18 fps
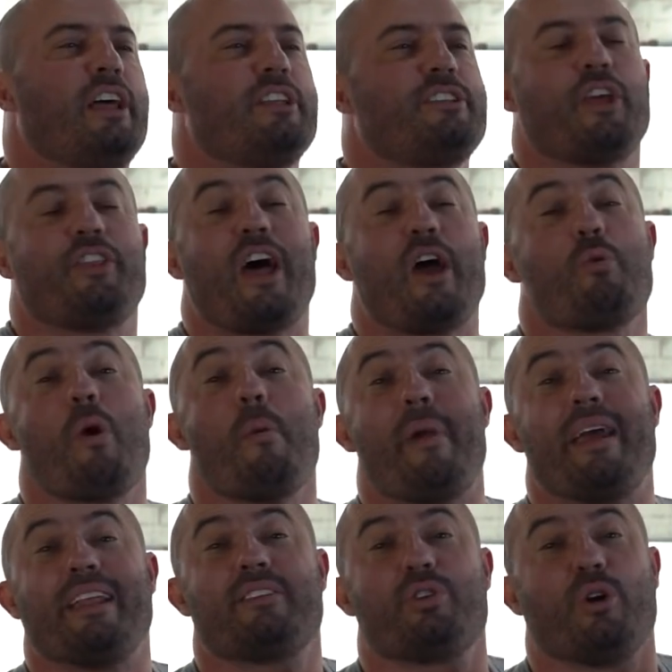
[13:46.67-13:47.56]
So they were
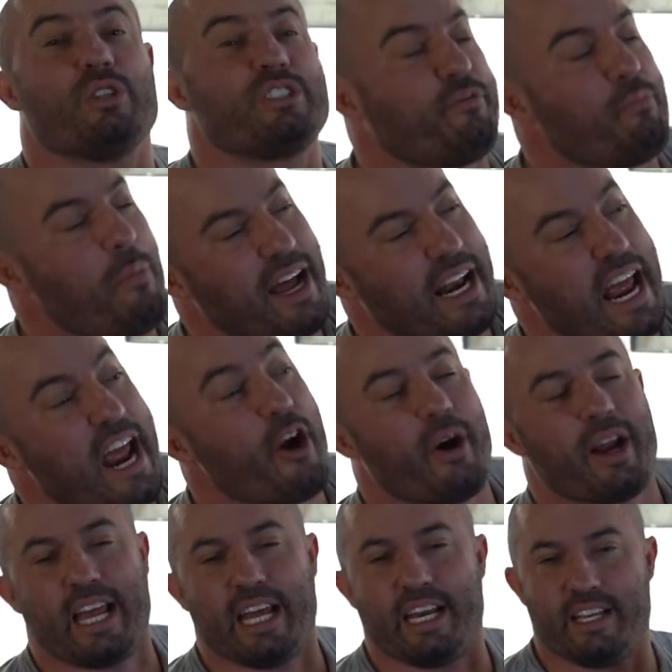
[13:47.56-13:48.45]
mentors of mine,
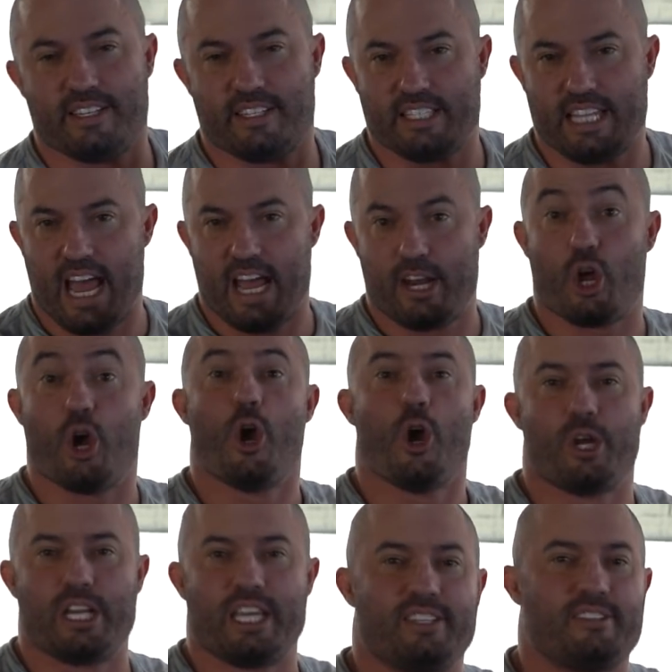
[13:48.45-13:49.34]
Eric and his dad,
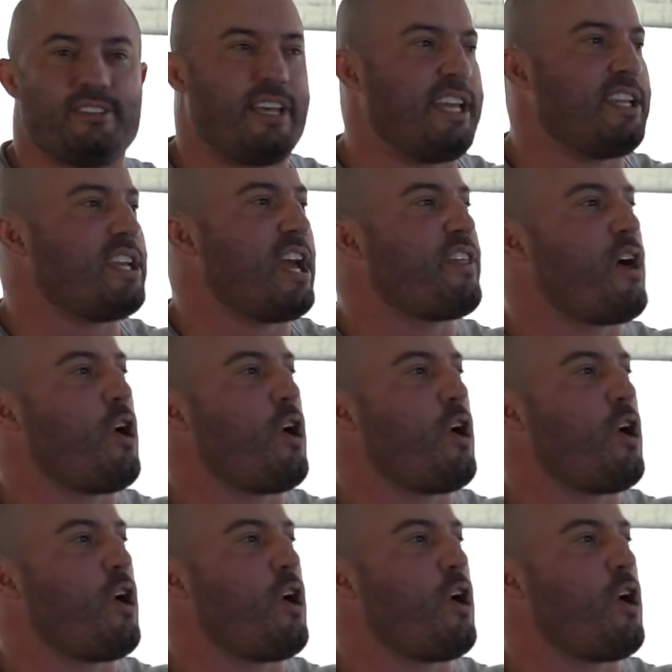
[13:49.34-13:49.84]
Ernie Sr.